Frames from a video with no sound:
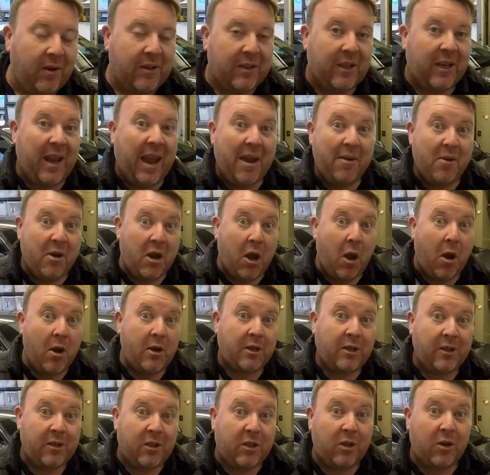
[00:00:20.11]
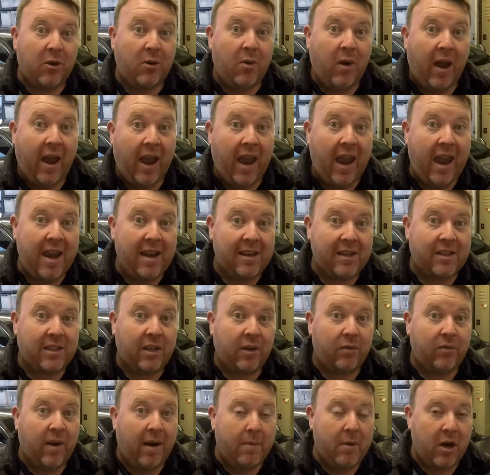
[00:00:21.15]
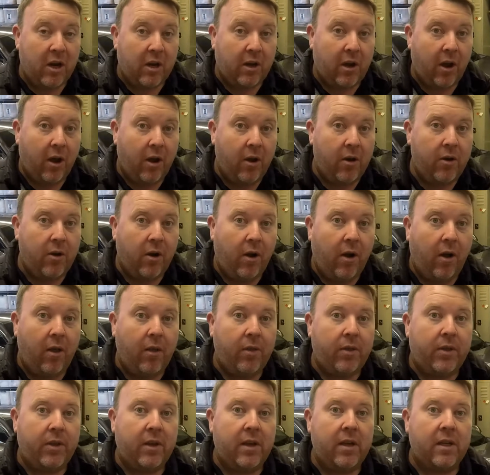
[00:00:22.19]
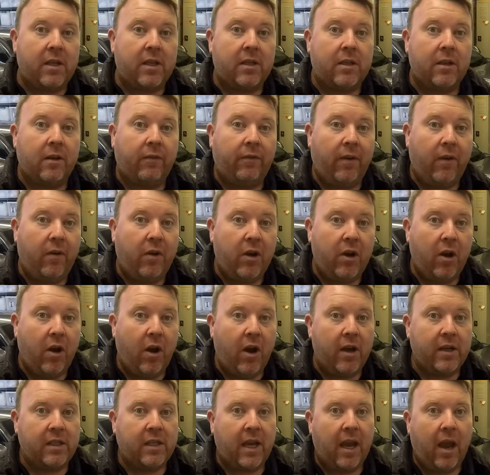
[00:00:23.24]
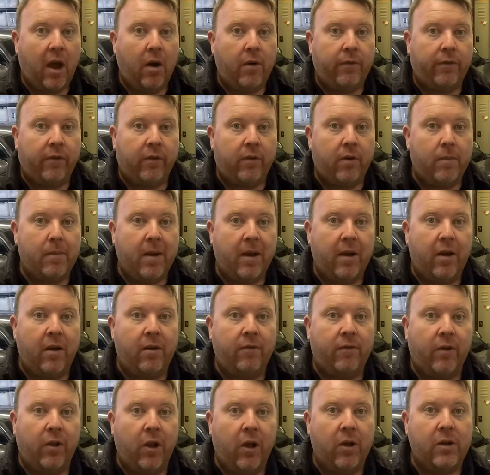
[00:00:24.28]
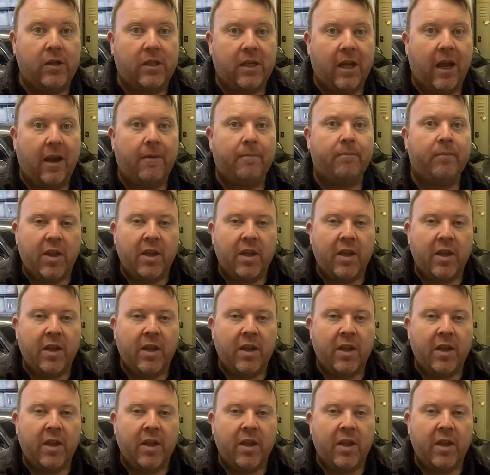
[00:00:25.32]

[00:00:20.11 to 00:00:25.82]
Today we're going to do a ceramic coat on this very nice Alfa Romeo Veloce.